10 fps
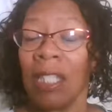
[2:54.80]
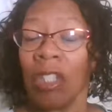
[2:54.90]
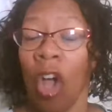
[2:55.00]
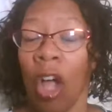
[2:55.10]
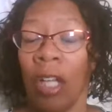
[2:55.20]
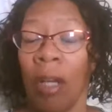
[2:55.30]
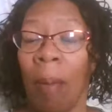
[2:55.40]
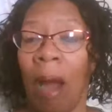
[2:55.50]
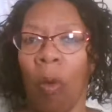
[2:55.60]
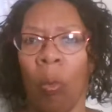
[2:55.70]
talking
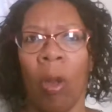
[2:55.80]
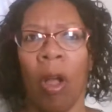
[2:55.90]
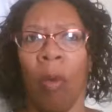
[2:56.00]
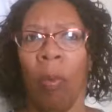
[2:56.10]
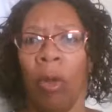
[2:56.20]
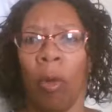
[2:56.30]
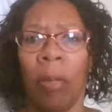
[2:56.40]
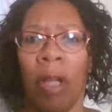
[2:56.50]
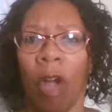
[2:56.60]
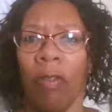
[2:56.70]
about, well, there'll
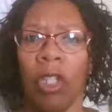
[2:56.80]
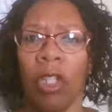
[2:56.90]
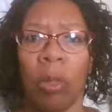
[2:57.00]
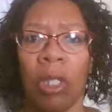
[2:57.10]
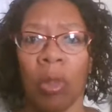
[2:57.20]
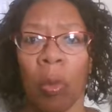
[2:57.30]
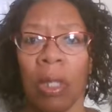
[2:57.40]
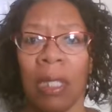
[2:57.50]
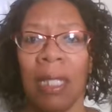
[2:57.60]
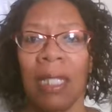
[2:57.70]
be all these
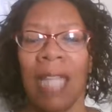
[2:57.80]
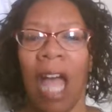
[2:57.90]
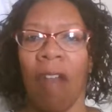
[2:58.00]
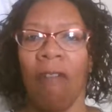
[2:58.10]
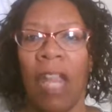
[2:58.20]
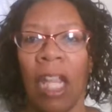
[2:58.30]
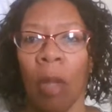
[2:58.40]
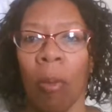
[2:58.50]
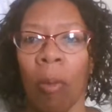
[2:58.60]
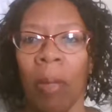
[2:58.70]
resources not
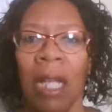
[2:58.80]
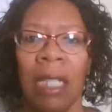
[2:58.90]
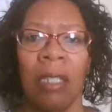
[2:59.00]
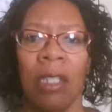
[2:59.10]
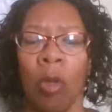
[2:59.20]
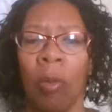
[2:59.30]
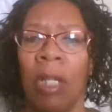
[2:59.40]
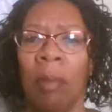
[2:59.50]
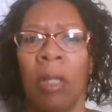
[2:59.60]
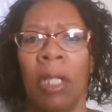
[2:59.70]
available because there's so
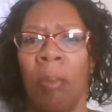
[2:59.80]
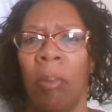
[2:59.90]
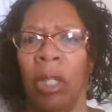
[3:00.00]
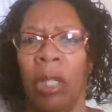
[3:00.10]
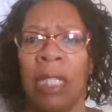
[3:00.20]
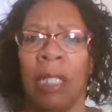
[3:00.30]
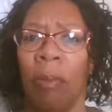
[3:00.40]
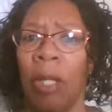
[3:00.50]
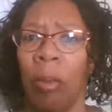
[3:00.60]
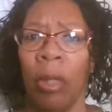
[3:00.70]
many billions of
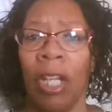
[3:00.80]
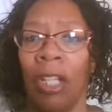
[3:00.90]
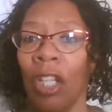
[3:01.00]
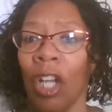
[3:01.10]
people in the